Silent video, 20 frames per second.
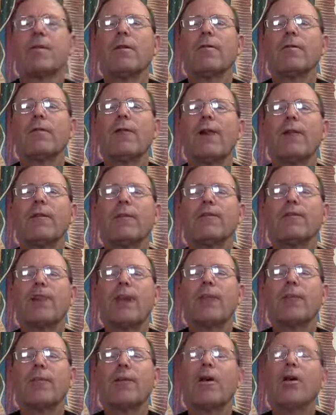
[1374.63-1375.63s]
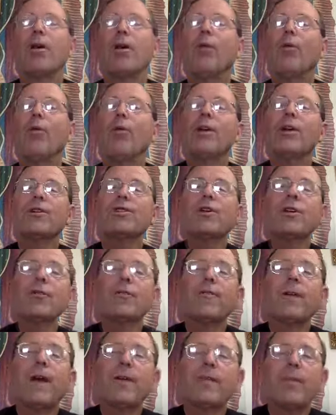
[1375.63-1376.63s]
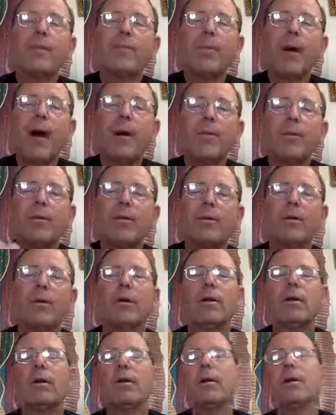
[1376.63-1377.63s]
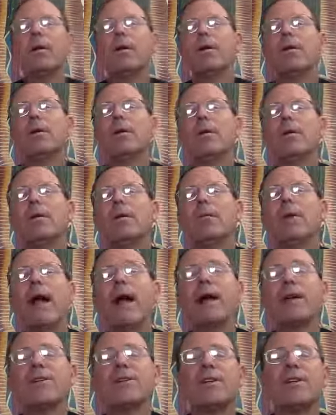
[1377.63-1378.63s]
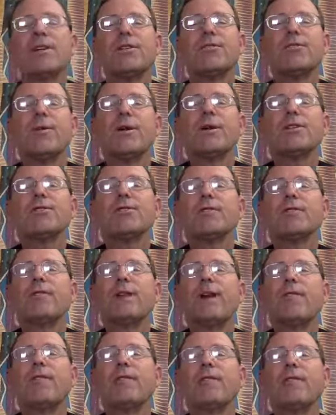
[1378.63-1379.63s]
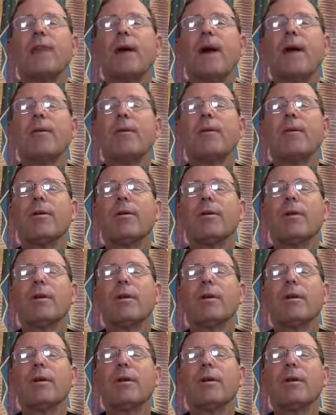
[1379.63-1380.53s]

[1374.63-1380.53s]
Your favorite chapter? What is your favorite Bible passage? What is your favorite Bible